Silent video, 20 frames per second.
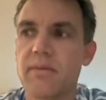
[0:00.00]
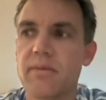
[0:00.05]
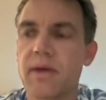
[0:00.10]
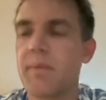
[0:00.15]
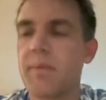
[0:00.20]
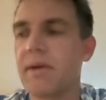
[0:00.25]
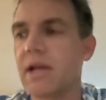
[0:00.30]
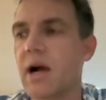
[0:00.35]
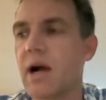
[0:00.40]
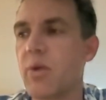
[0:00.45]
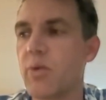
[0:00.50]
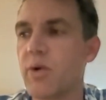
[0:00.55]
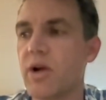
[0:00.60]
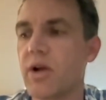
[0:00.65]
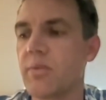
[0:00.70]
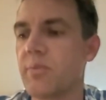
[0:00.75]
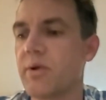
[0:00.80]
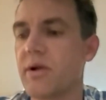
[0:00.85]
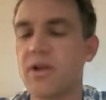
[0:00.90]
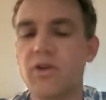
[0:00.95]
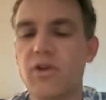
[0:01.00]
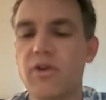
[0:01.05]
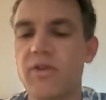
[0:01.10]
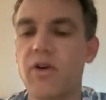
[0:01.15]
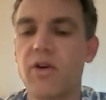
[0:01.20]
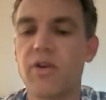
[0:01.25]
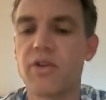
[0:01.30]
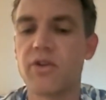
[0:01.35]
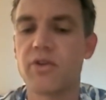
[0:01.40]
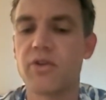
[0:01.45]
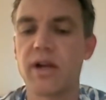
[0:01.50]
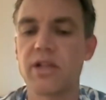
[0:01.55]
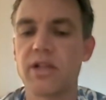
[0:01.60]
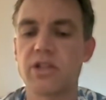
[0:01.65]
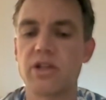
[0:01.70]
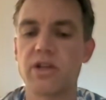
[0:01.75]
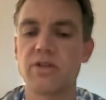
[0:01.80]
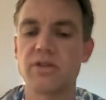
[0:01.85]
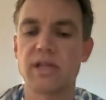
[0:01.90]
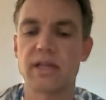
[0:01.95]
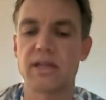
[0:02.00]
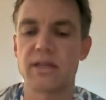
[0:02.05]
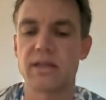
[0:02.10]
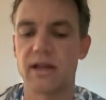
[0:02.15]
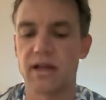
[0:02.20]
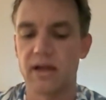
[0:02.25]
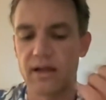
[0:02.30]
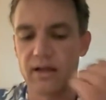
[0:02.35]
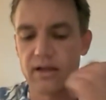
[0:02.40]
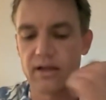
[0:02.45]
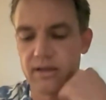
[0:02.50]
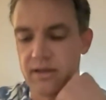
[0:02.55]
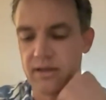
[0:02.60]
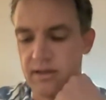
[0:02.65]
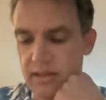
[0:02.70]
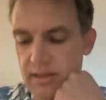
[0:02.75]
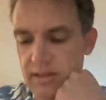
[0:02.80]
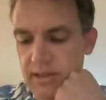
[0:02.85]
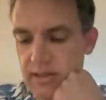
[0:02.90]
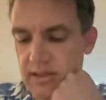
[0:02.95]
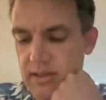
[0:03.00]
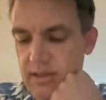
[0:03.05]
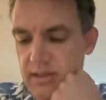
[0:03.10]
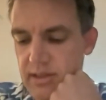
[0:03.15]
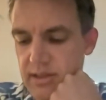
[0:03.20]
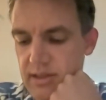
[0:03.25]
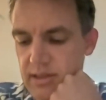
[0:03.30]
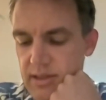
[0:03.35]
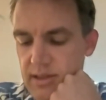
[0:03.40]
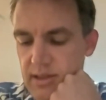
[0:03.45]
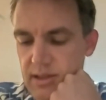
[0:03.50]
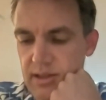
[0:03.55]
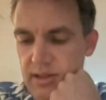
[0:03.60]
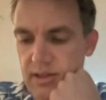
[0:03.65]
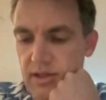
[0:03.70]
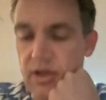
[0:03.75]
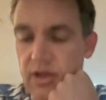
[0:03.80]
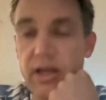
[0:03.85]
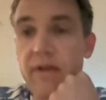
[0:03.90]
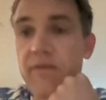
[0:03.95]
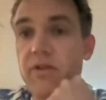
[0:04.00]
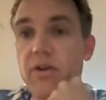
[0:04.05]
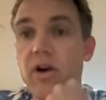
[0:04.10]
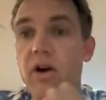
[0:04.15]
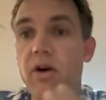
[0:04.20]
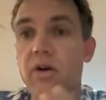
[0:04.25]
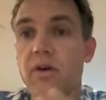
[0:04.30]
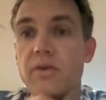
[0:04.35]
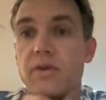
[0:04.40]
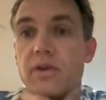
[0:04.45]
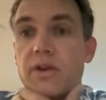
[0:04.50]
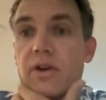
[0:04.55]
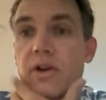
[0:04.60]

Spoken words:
I mean, not weird, but of all the great shows out there, you never know.